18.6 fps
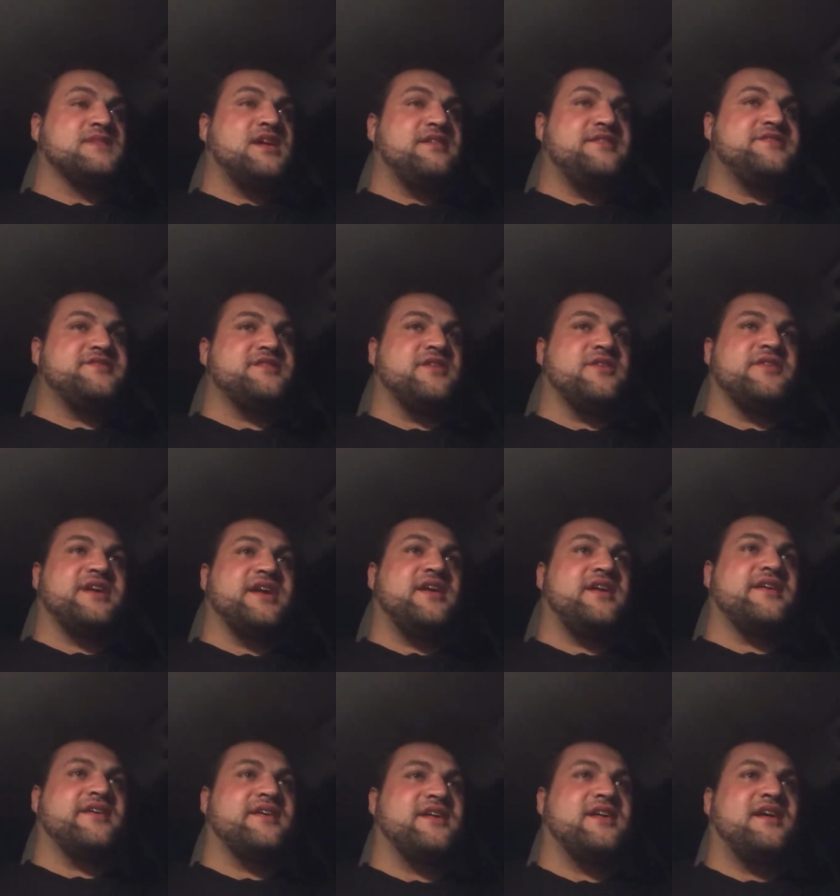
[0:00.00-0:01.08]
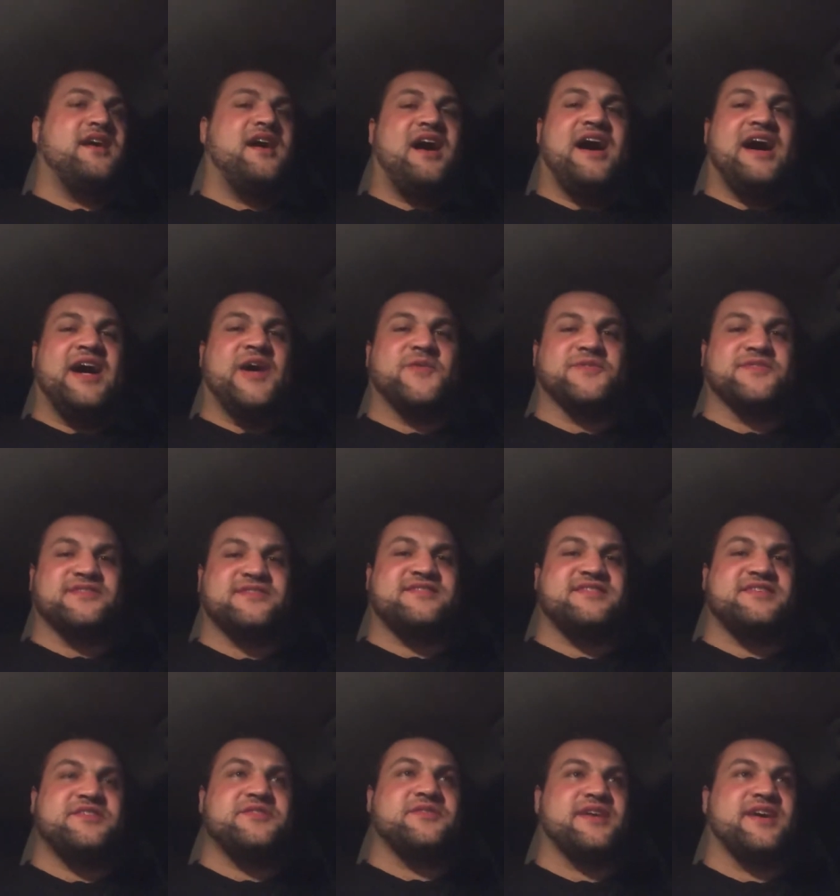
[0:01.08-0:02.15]
so yeah, I will
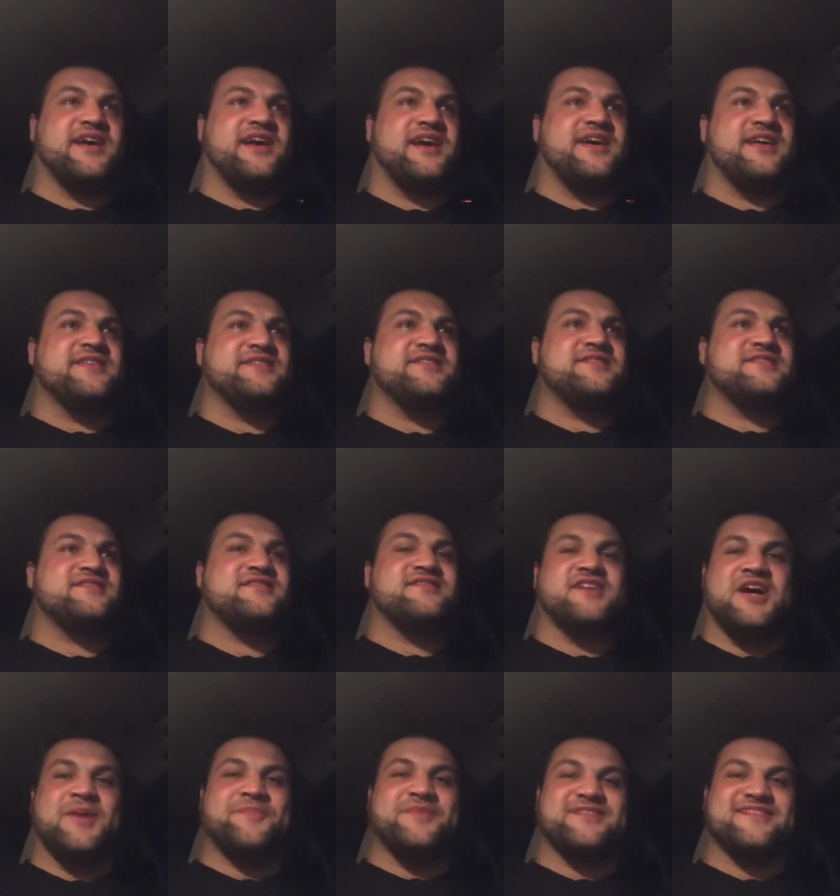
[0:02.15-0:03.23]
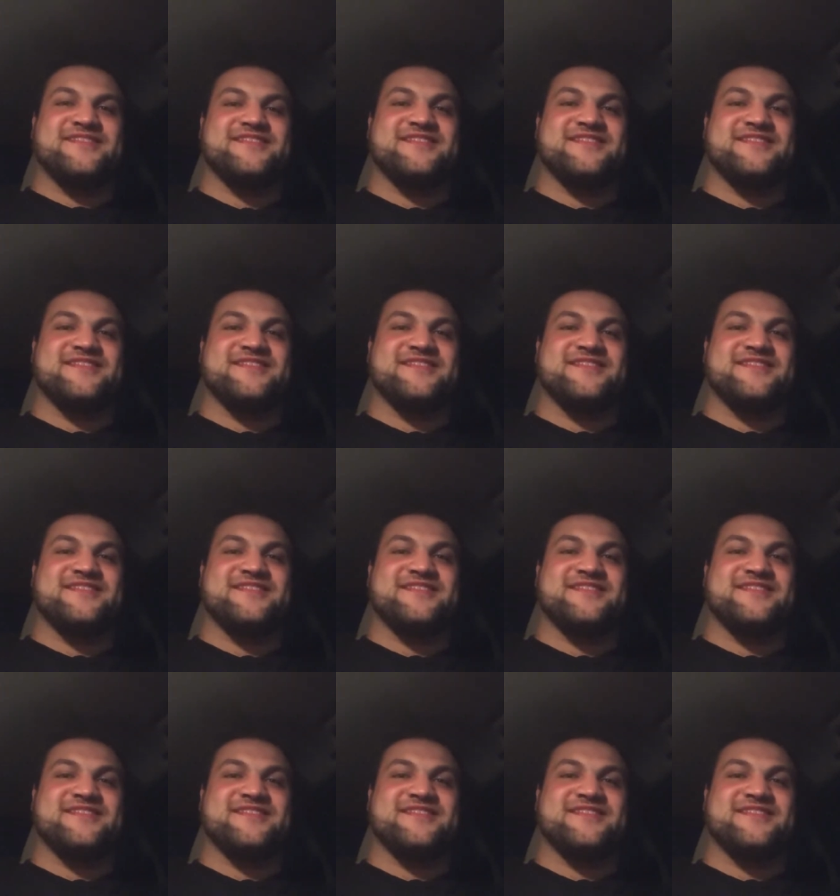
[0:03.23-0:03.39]
see you guys up in